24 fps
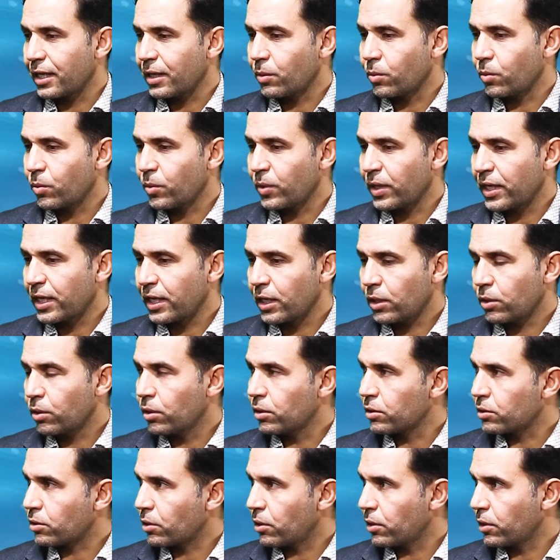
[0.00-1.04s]
We
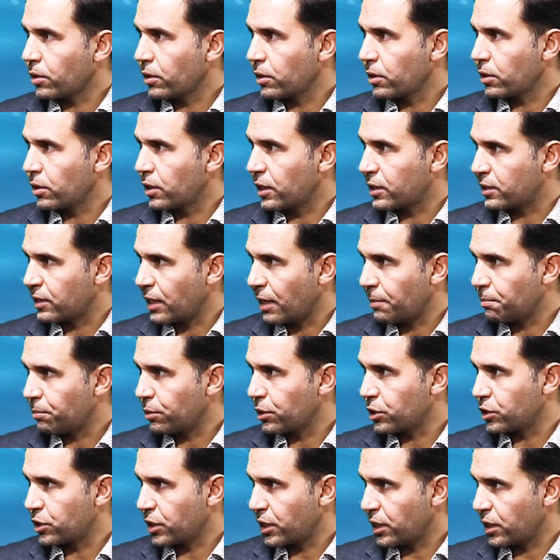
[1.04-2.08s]
control the
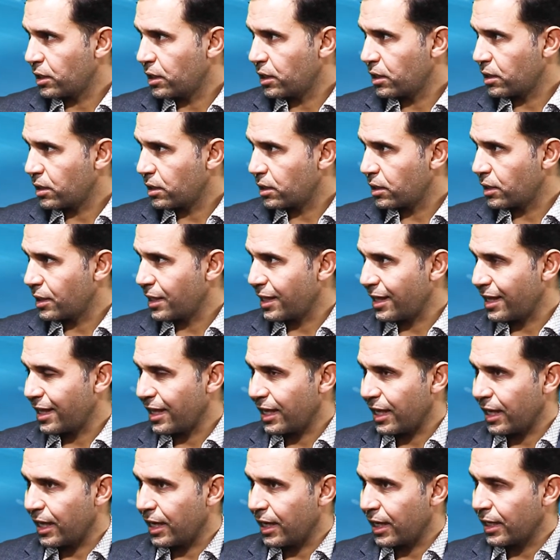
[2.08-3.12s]
temperature
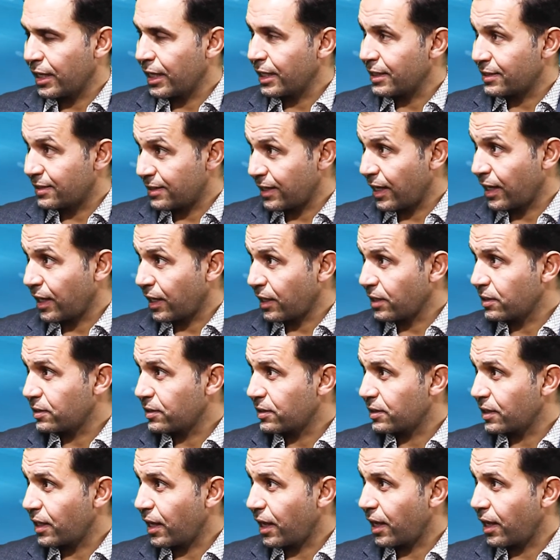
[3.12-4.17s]

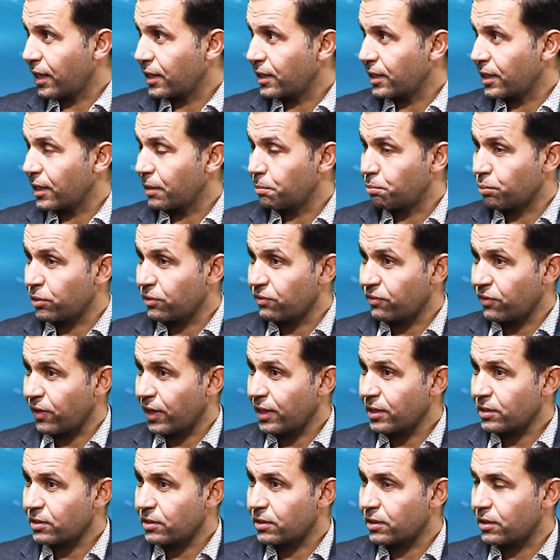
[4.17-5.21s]
settings, and it
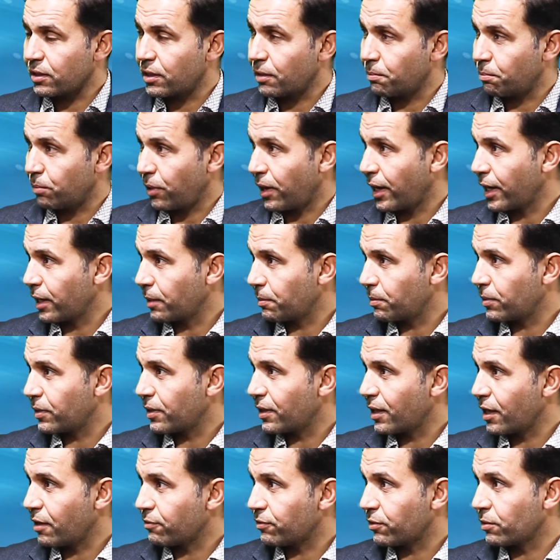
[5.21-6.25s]
prevents the pipe
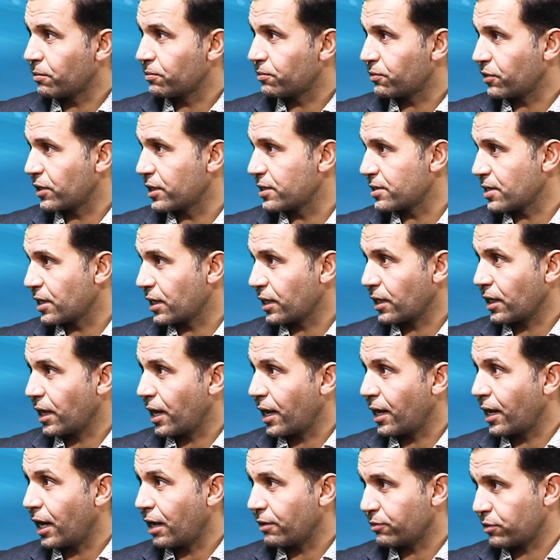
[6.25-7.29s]
from freezing.
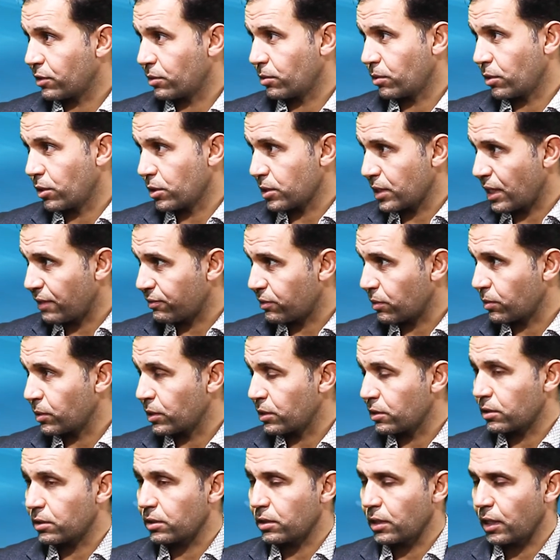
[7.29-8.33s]
And afterwards, after we
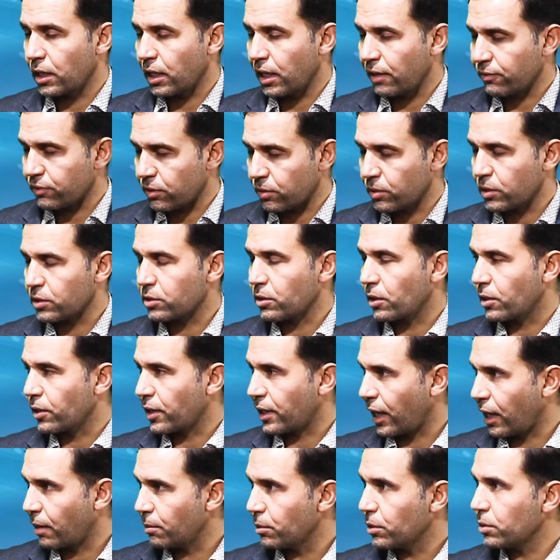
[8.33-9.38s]
install the
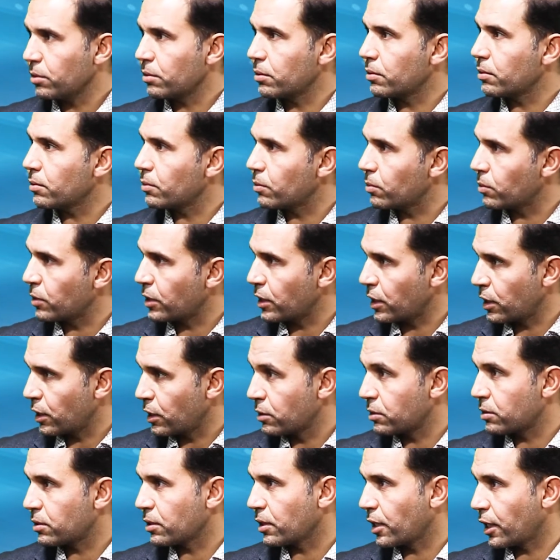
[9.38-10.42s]
cable, we
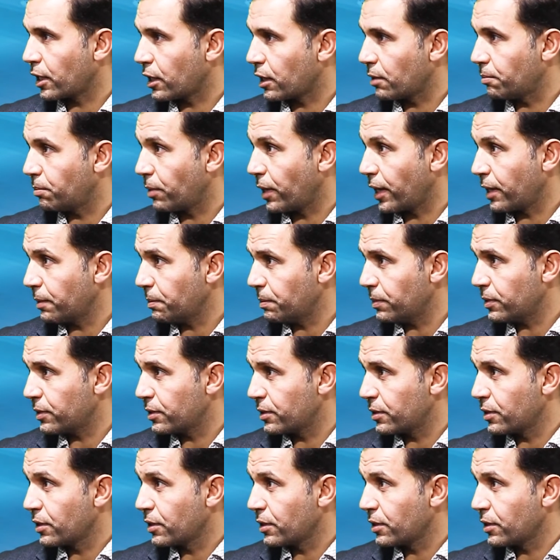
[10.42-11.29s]
insulate the pipe.